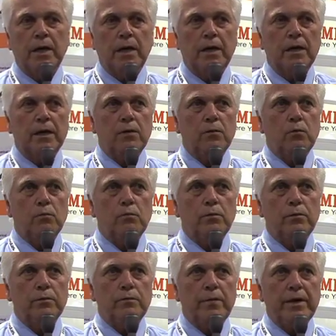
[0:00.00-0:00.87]
Uh,
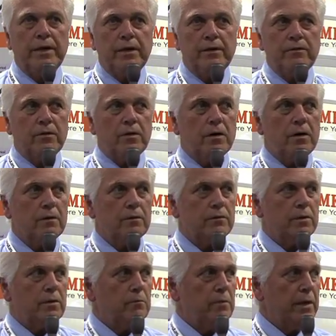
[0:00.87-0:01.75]
many of our
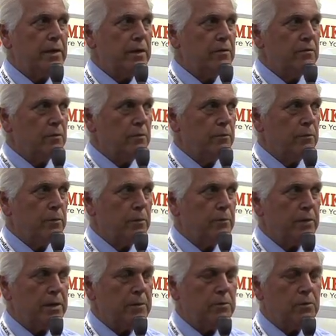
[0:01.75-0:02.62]
many of the
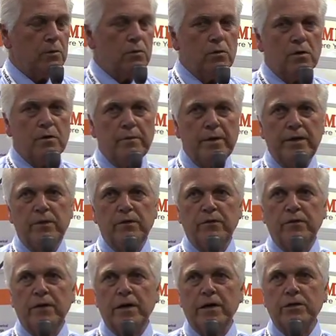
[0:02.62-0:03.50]
people who are
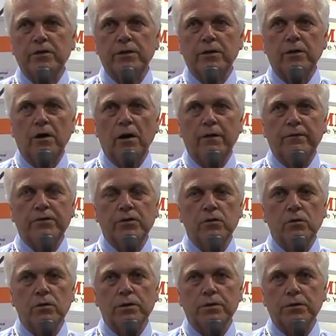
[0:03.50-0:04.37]
manufacturing
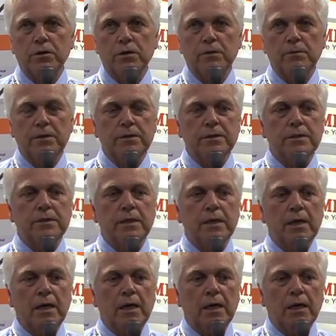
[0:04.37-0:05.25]
offshore turbines,
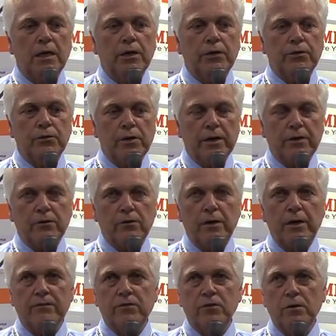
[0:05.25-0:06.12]
uh, direct
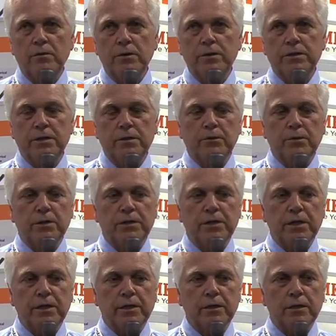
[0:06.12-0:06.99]
drive turbines in
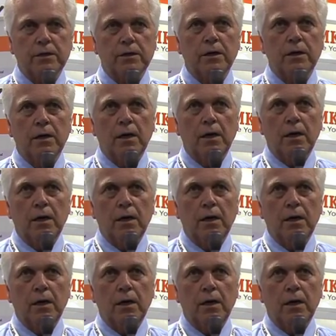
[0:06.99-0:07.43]
particular,